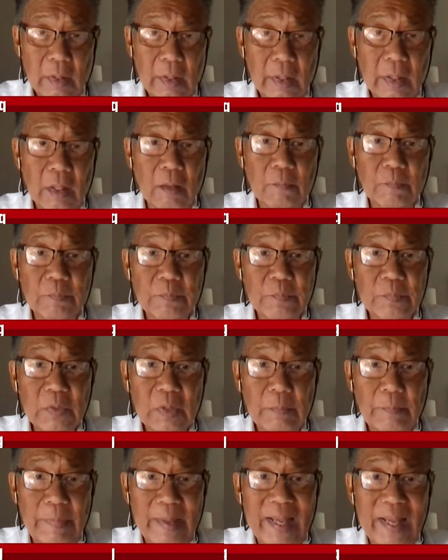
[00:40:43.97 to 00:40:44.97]

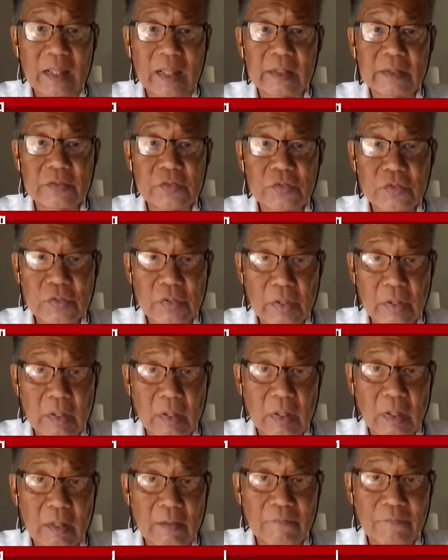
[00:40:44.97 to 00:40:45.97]
help balance the
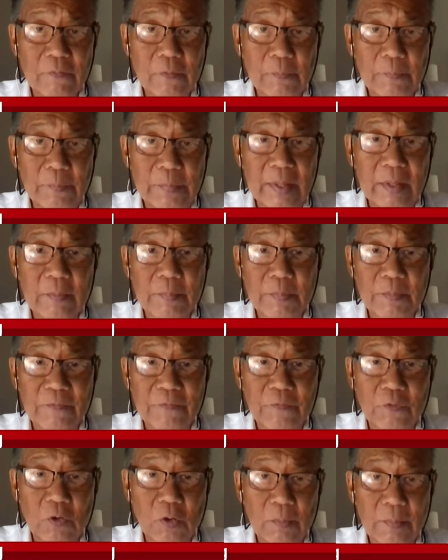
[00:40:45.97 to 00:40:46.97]
car for better
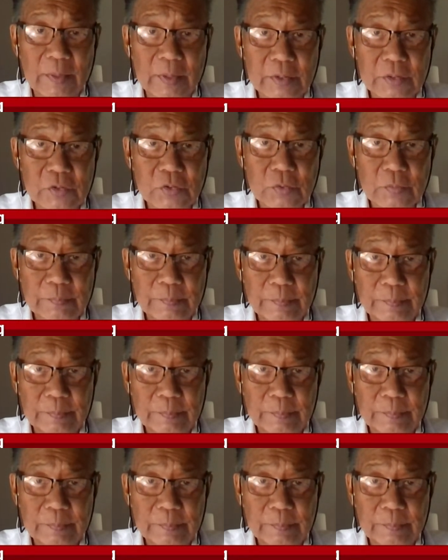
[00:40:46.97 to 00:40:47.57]
performance.